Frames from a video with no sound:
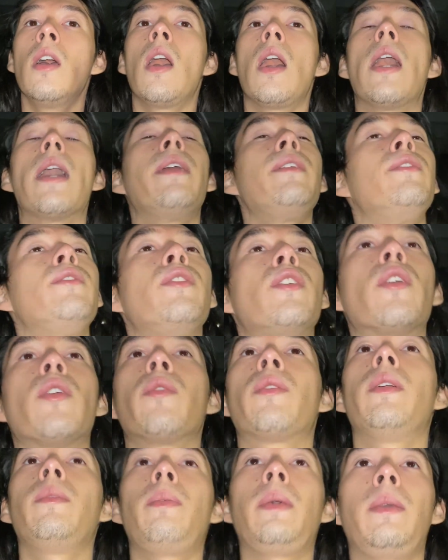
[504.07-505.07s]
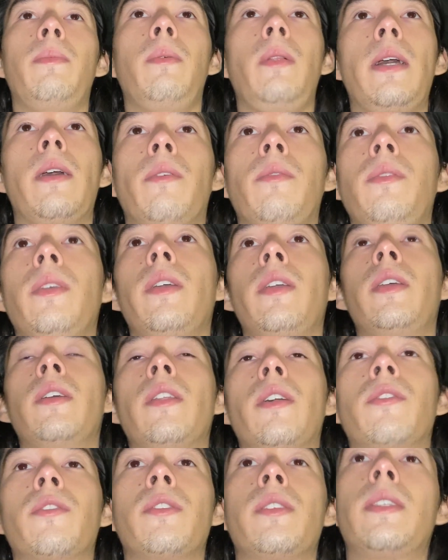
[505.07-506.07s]
I know that people out there can
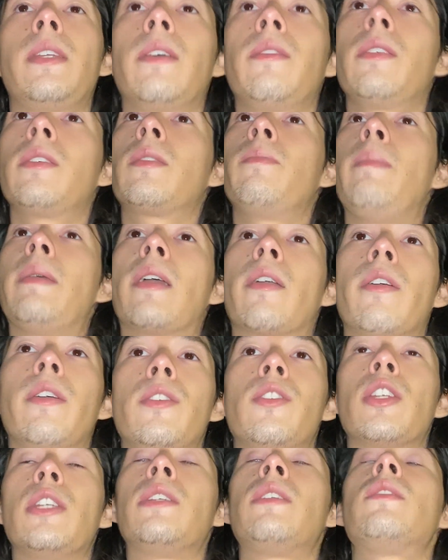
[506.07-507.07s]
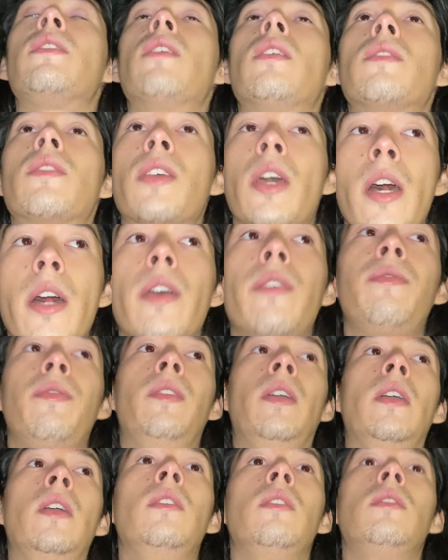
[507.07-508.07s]
understand this. Marriage is tough.
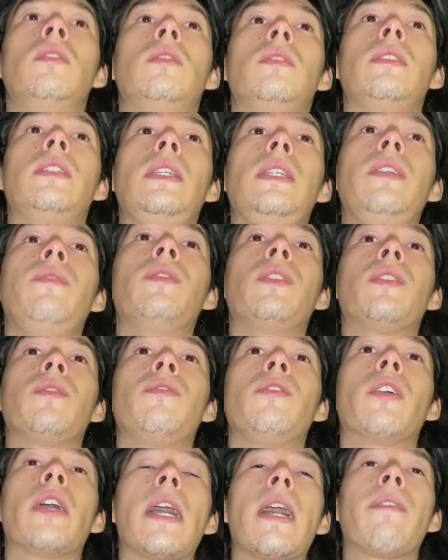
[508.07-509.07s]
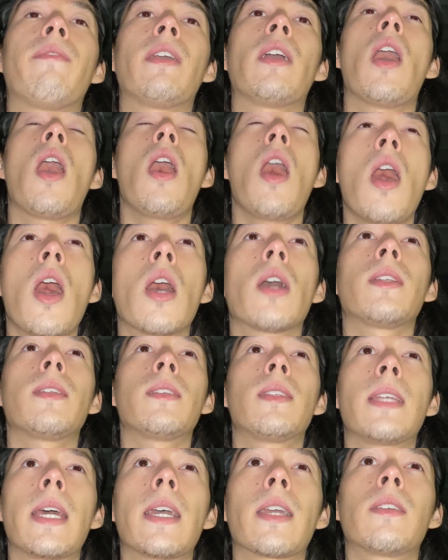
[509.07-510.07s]
Like, even if you're having hot
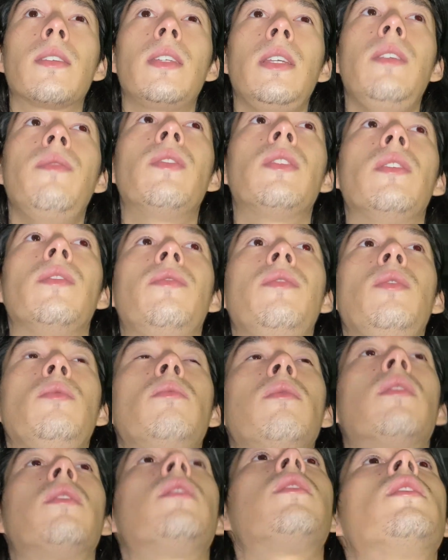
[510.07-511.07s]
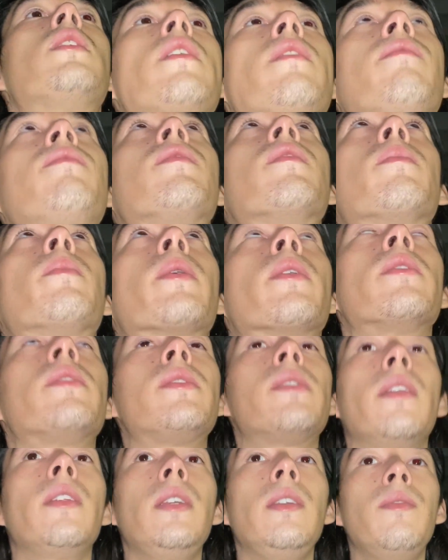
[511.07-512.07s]
sex, even if you love the
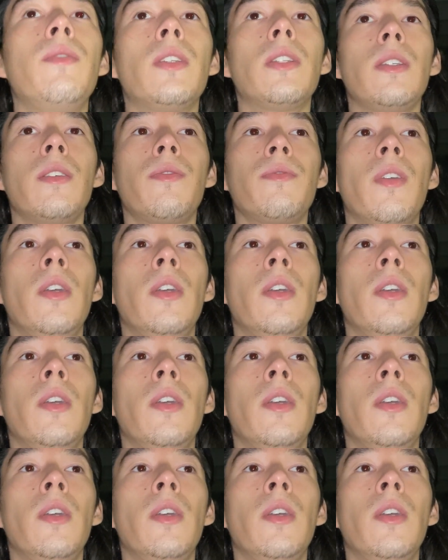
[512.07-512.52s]
person, even if,